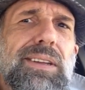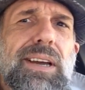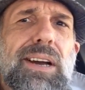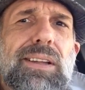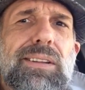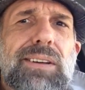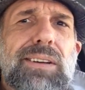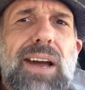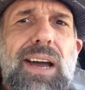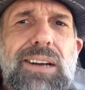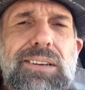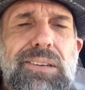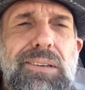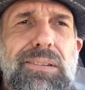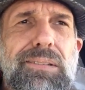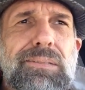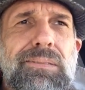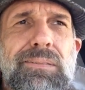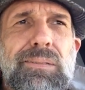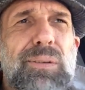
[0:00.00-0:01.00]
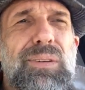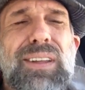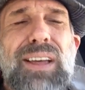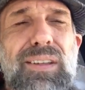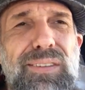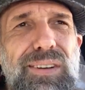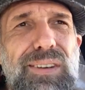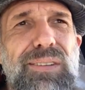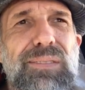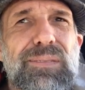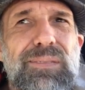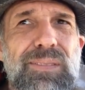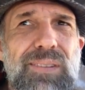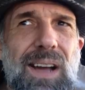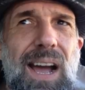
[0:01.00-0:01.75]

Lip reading: the other action or the other